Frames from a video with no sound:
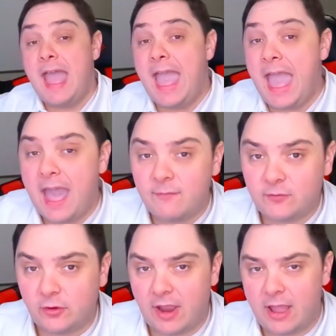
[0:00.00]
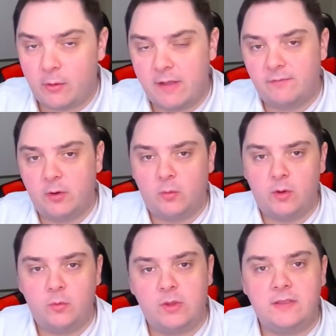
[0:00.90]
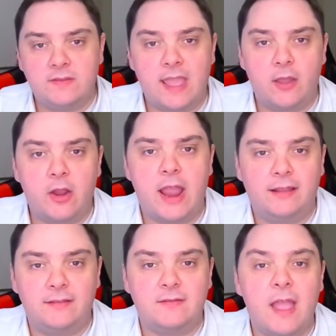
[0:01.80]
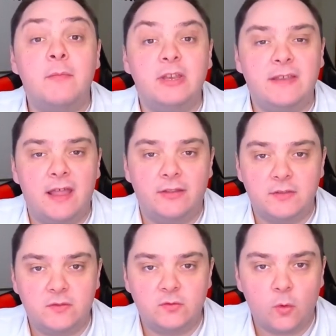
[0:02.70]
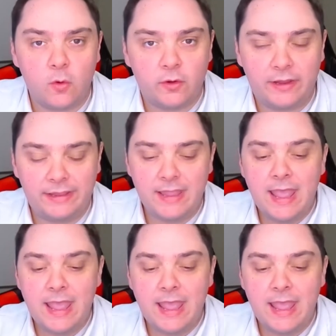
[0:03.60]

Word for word: After, however, when we say, all right, it's time to tell a story,